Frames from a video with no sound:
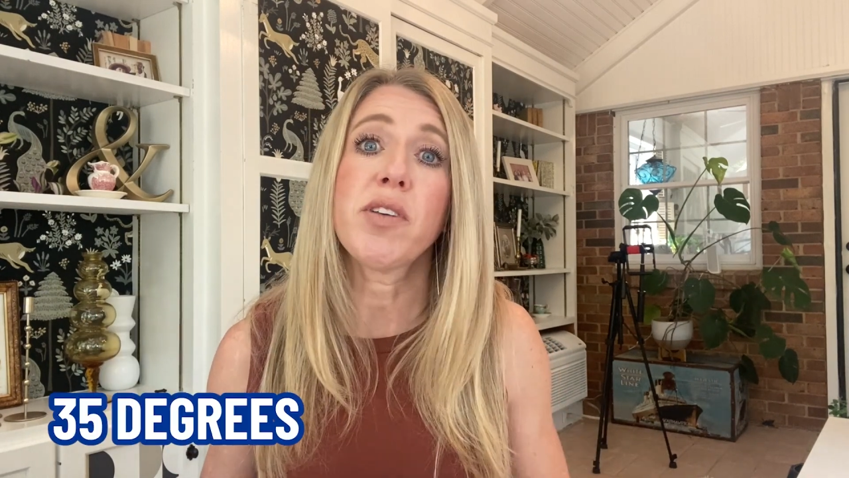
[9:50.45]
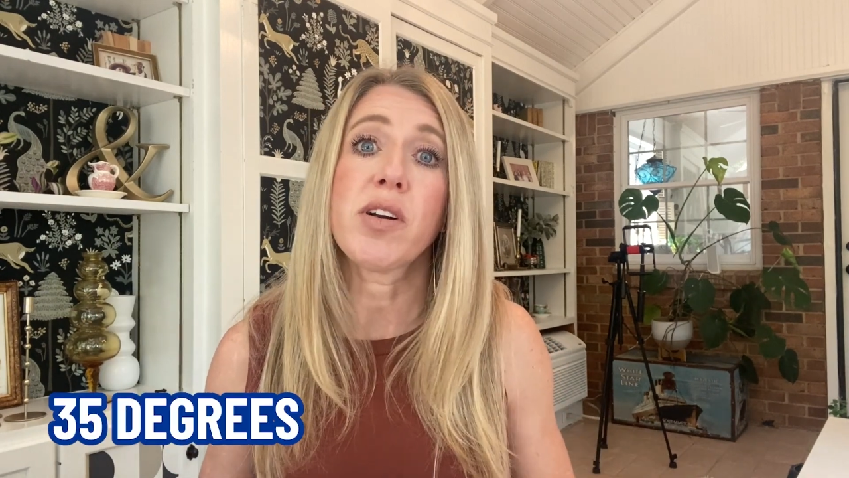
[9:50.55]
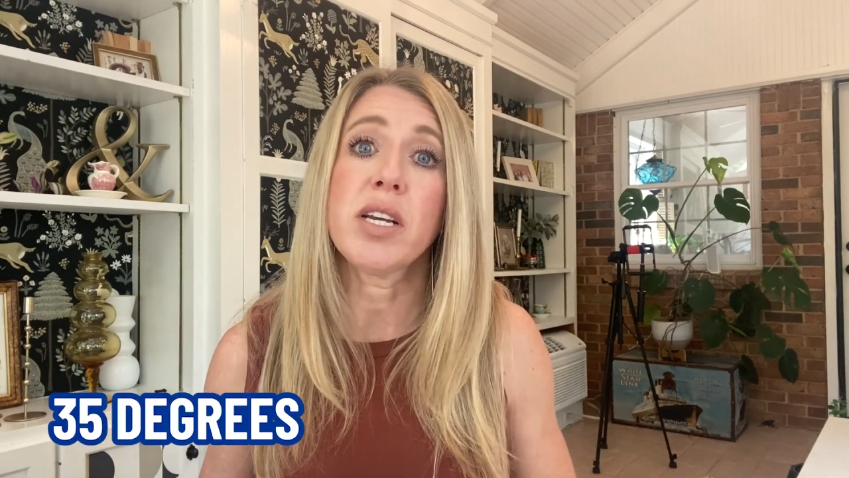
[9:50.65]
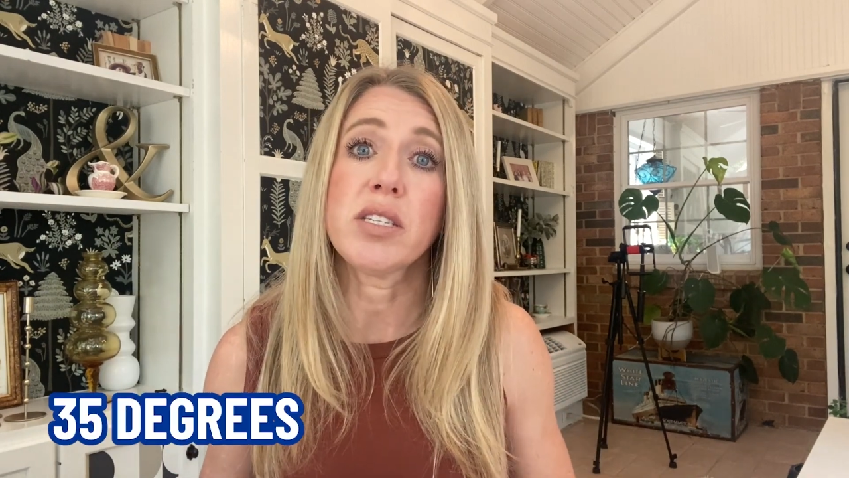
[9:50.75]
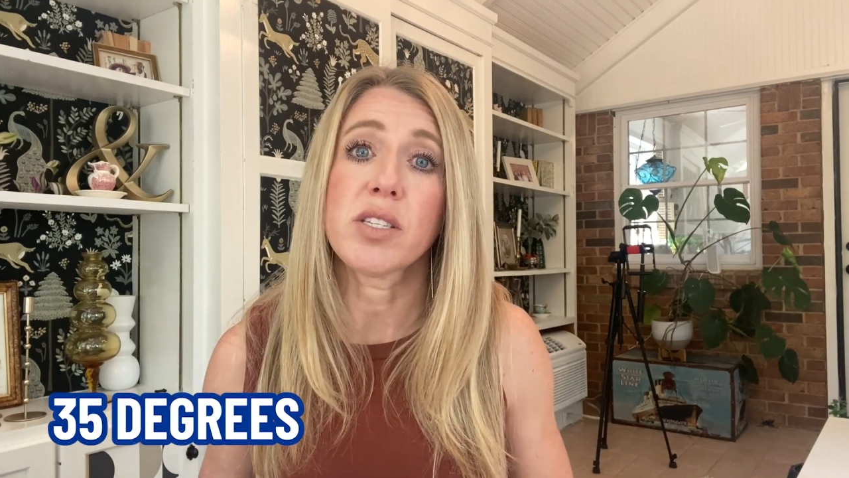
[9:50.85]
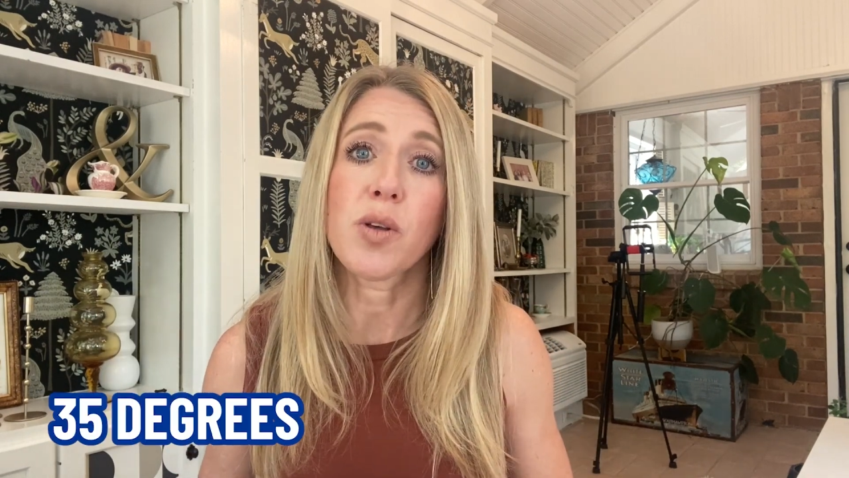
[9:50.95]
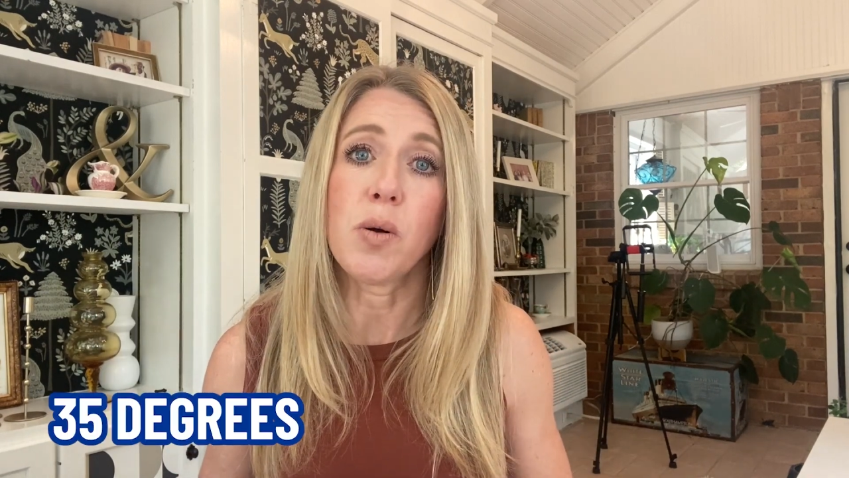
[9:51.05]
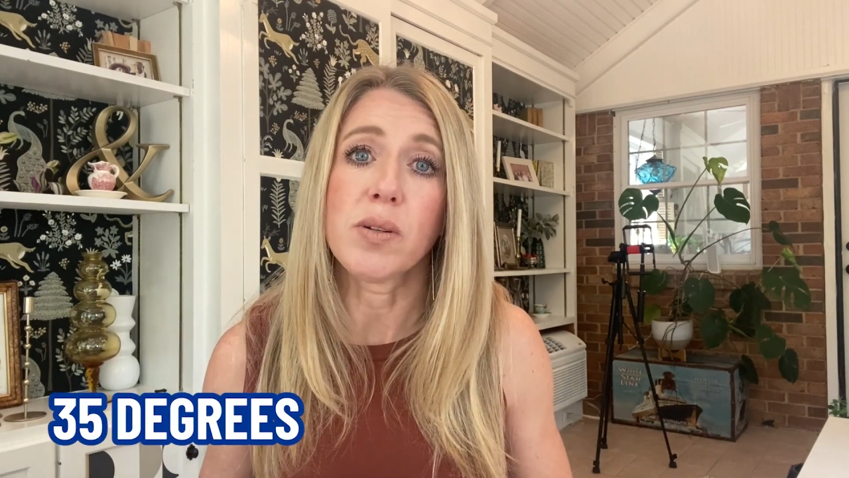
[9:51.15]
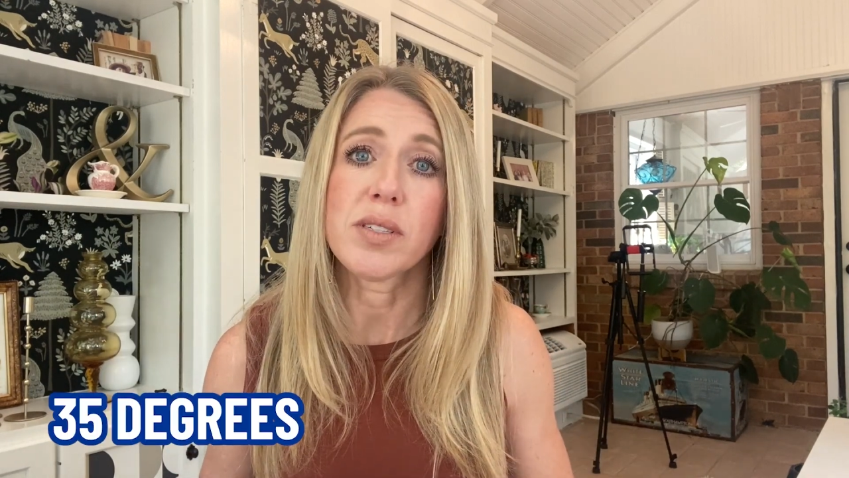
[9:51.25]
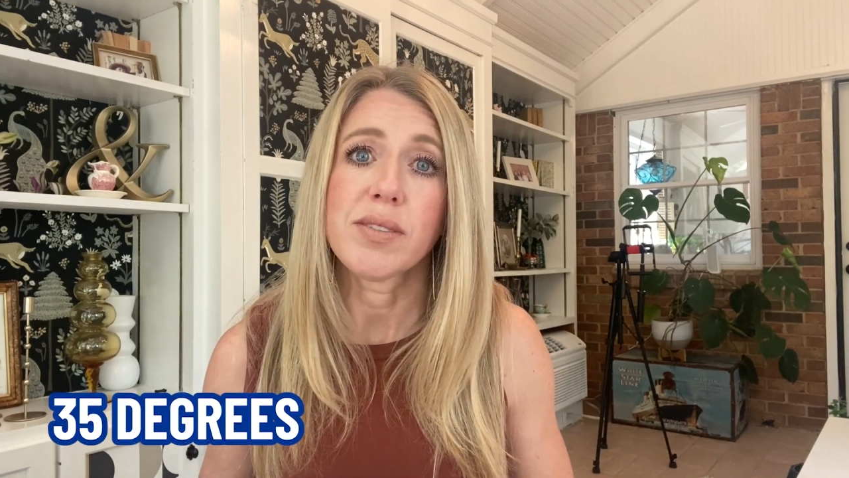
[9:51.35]
degrees is
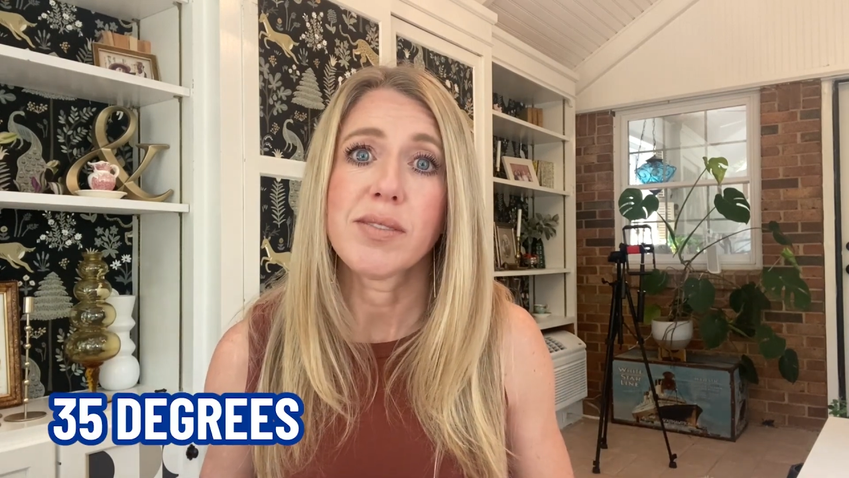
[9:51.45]
cold.